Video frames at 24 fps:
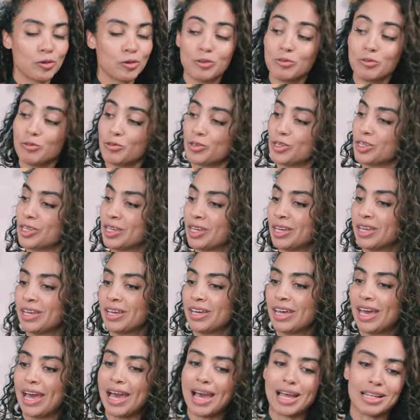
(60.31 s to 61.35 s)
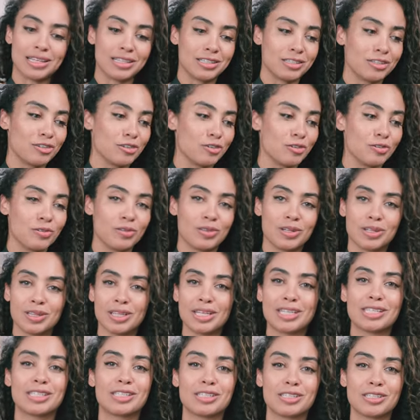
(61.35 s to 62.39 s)
fruit added to the
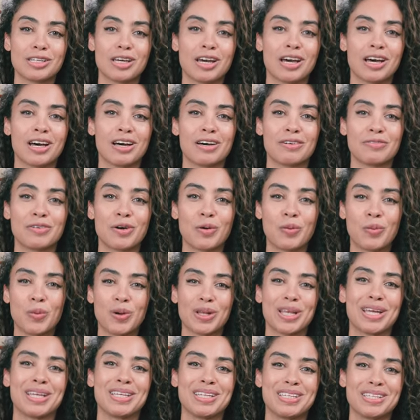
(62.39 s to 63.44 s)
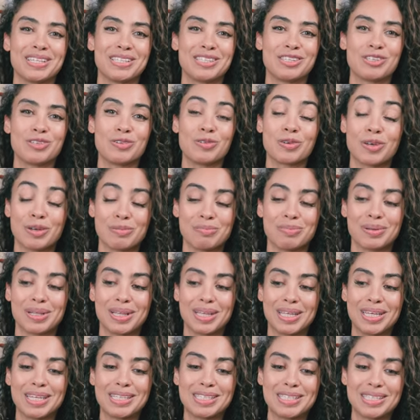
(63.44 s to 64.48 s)
list of what I needed to
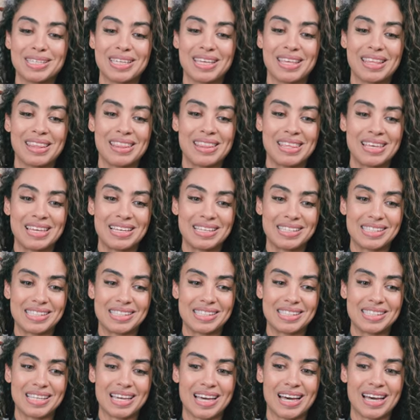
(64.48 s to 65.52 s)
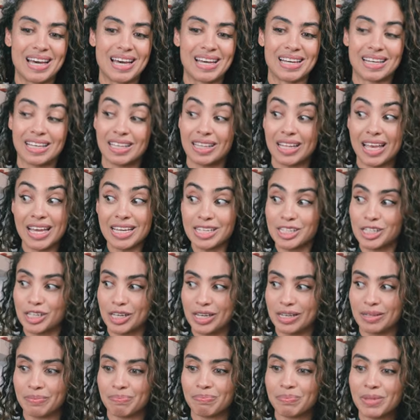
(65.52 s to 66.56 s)
complete this uh,
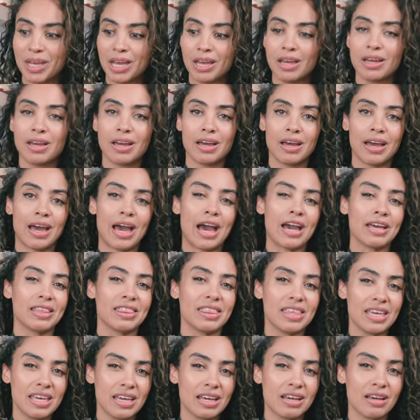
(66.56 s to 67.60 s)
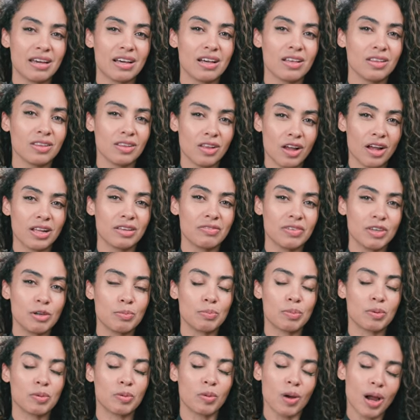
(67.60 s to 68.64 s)
collection. I think a lot of you
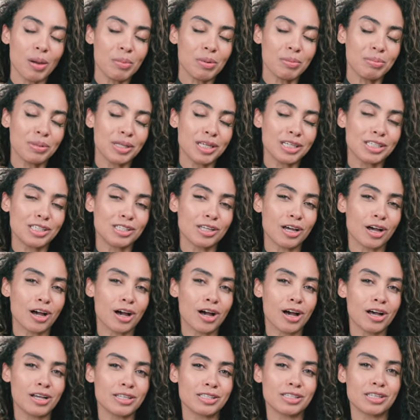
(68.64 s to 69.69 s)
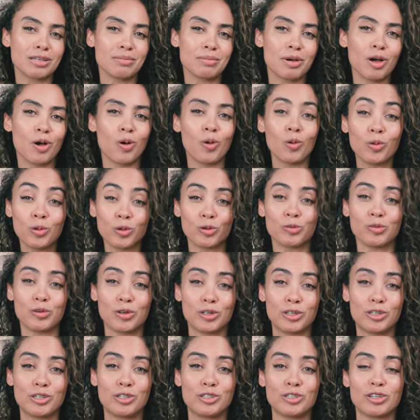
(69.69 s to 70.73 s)
probably saw some older
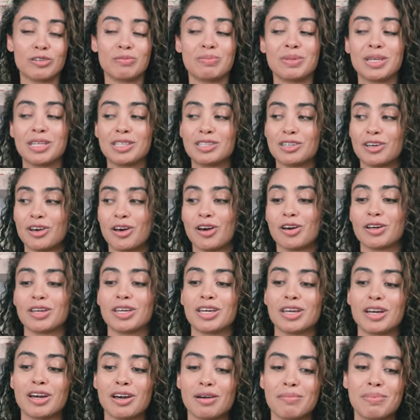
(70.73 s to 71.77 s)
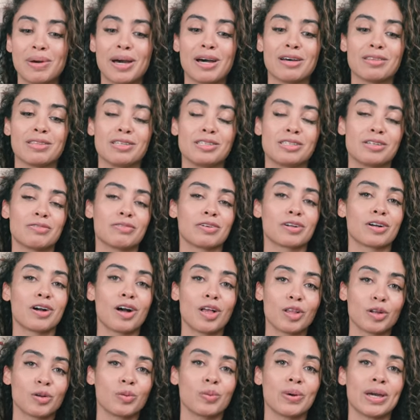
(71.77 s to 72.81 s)
footage of me talking about these different
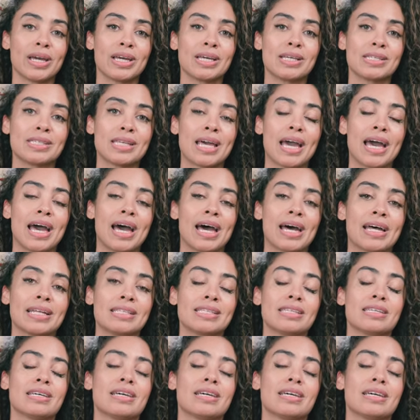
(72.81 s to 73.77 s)
colorways at